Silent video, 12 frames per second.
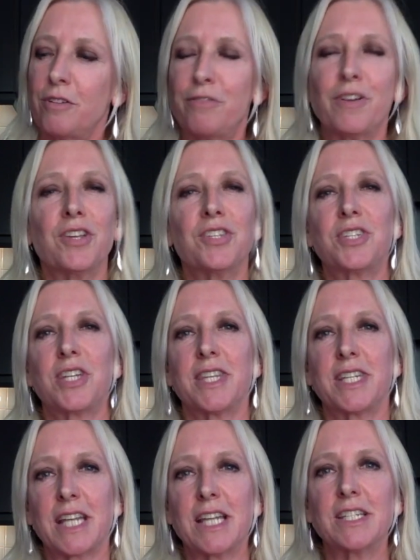refers
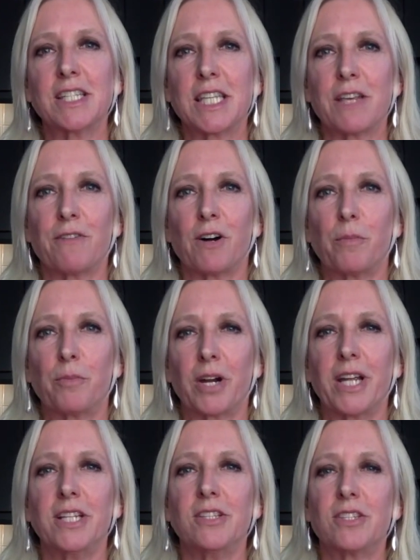to the tendency of our
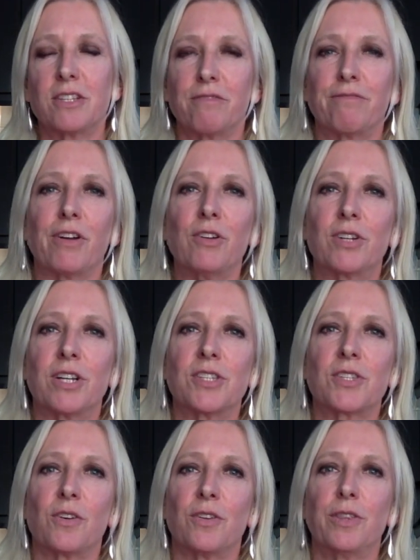brain to
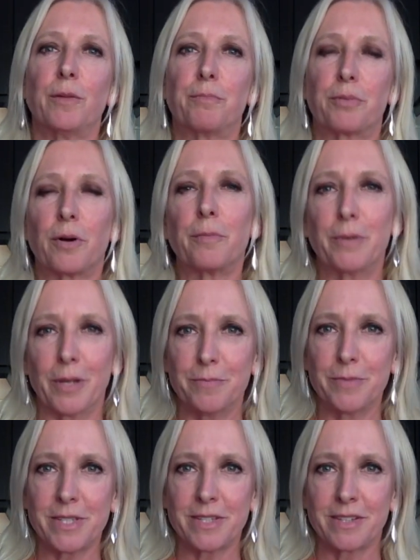focus on the
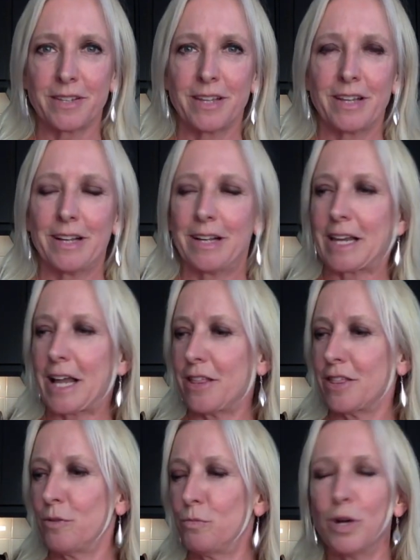problems,
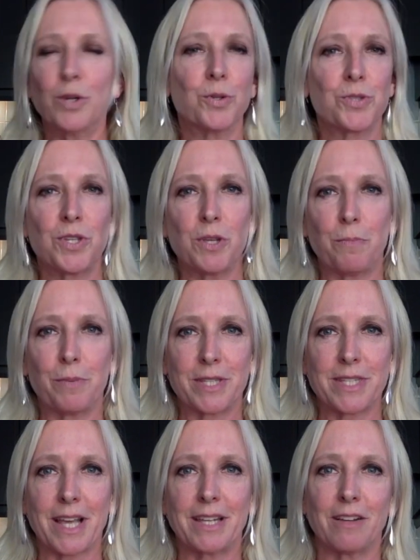like the 1 or
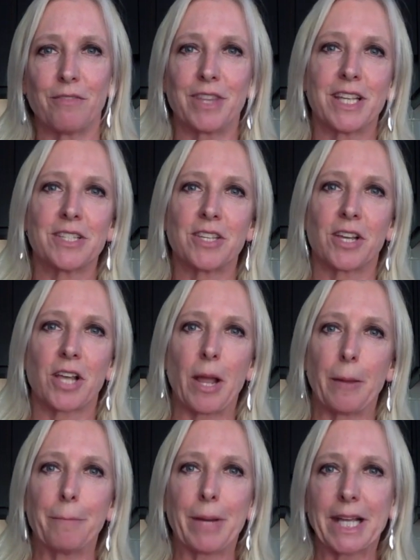2% of things that
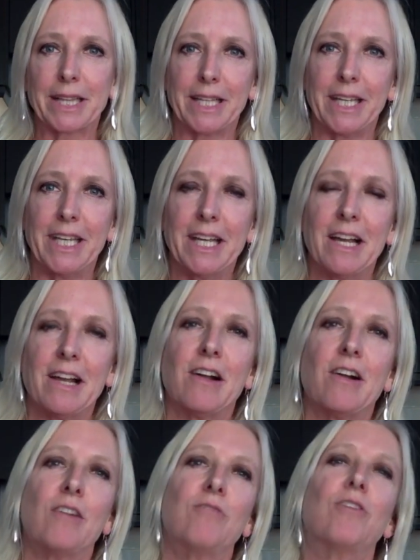are going badly,
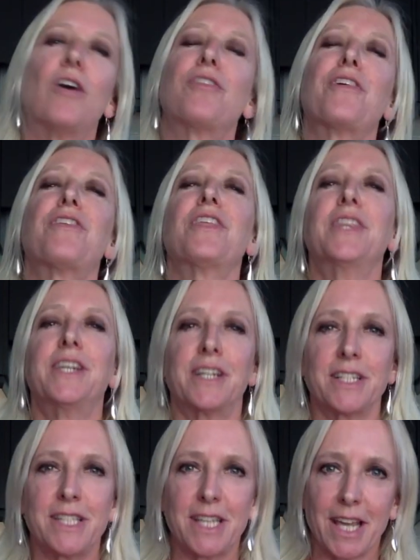rather than the
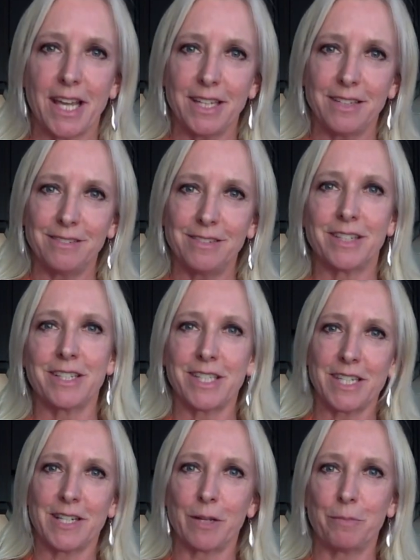98,
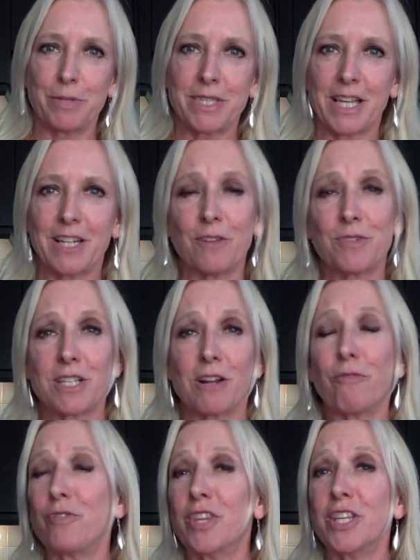99% of
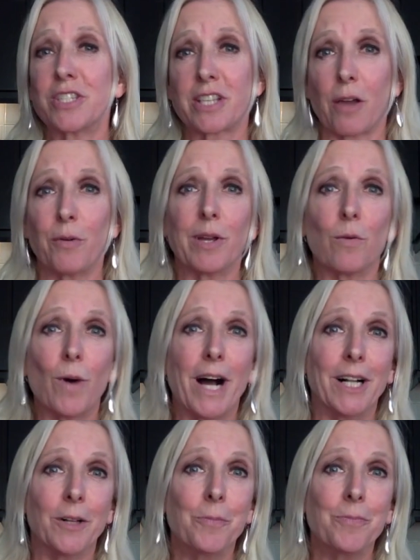stuff that's going
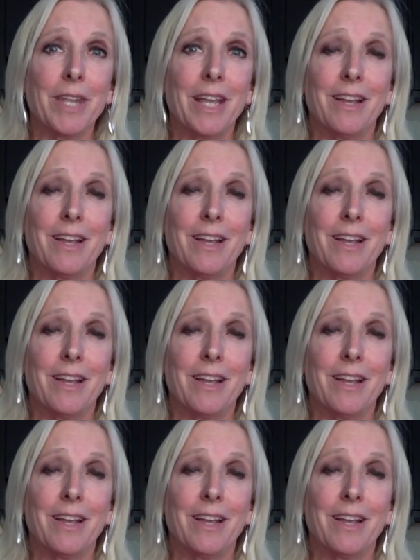well.